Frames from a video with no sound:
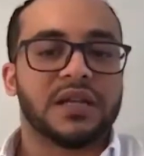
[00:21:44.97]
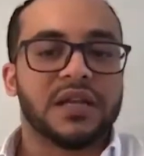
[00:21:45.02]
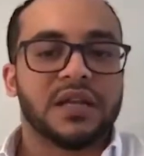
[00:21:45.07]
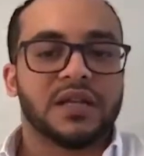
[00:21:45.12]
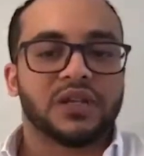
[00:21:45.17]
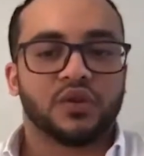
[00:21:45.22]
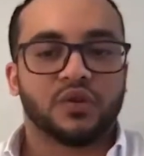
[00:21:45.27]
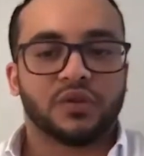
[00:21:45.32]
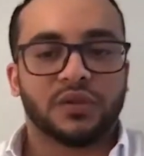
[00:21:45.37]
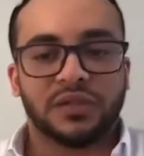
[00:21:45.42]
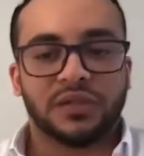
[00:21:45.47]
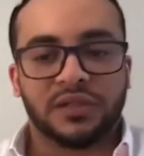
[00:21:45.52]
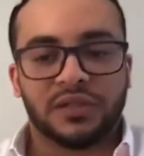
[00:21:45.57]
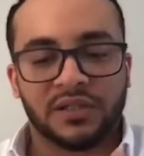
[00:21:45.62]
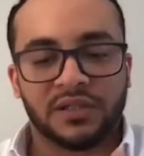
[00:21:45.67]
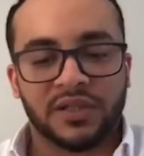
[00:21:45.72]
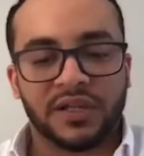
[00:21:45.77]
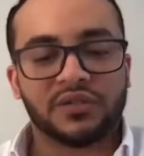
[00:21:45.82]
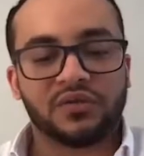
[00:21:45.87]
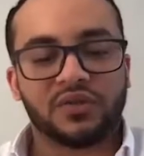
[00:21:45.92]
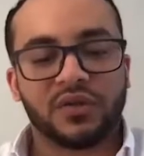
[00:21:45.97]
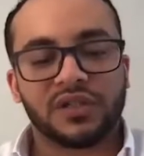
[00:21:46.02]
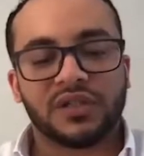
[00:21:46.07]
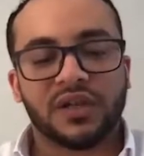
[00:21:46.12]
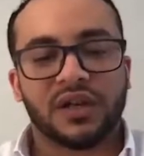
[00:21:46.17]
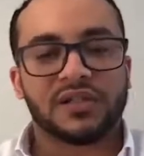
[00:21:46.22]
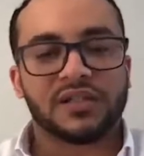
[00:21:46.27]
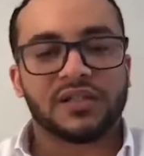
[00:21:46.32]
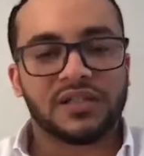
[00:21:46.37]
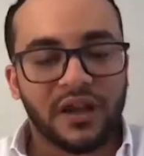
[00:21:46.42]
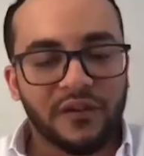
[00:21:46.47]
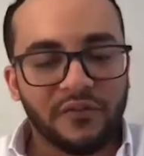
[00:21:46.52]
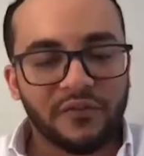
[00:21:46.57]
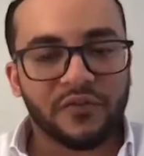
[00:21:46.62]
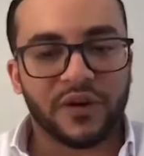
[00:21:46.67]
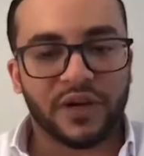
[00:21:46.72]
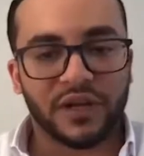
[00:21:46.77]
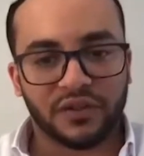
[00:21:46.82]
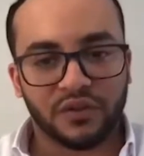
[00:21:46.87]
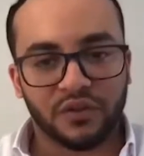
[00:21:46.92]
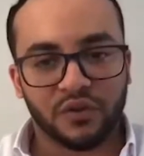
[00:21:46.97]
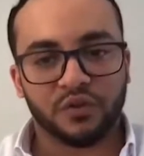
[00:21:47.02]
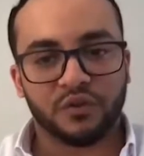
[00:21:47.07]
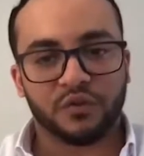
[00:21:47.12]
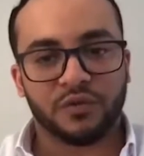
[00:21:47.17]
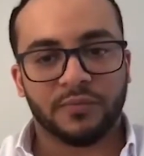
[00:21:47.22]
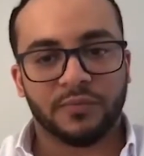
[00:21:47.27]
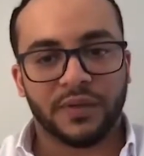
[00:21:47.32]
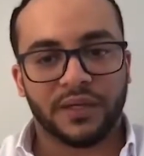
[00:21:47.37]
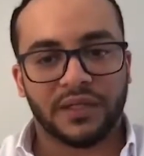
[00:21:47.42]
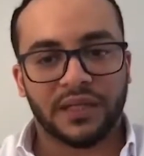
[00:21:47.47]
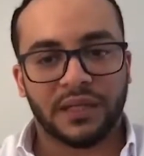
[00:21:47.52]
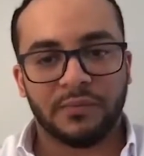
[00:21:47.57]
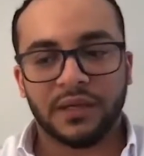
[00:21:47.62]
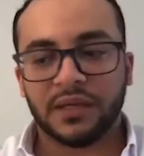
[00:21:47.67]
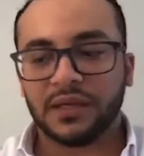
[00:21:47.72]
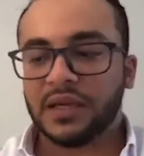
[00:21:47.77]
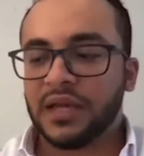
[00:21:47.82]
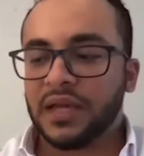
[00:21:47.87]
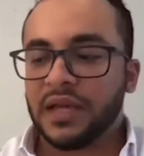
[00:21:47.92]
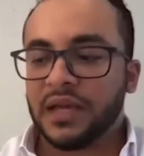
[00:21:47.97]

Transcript: So restaurants are suffering due to the pandemic.